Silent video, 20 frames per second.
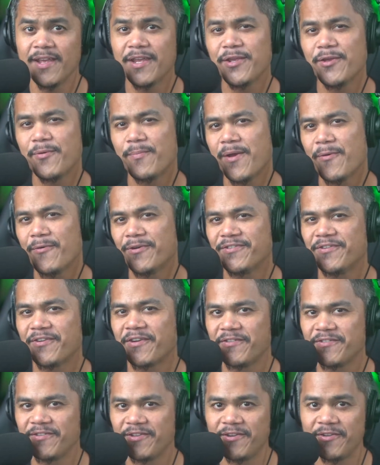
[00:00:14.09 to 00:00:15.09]
you may want to
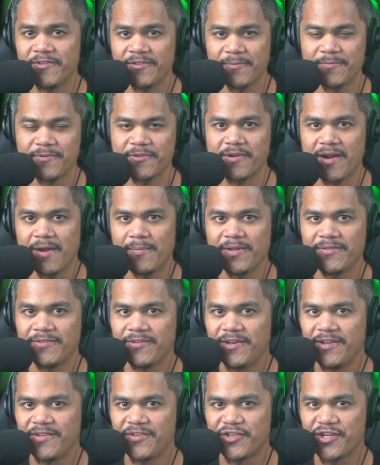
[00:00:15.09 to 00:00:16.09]
consider subscribing to
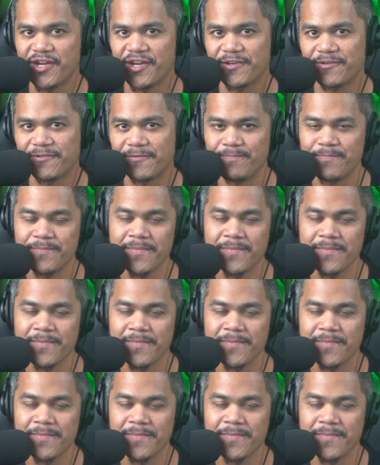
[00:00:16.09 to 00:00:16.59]
this channel.